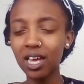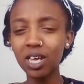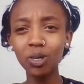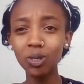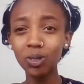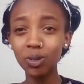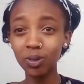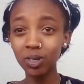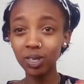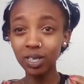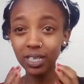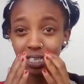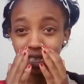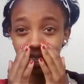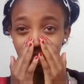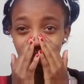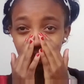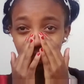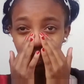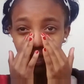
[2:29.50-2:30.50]
I don't know,
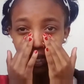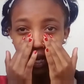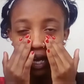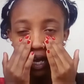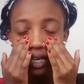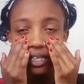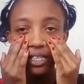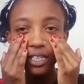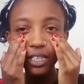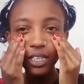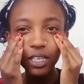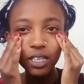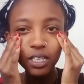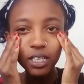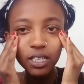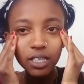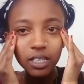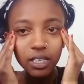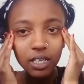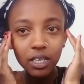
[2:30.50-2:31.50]
it just has
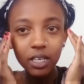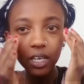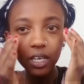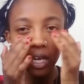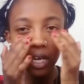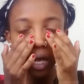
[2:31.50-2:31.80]
this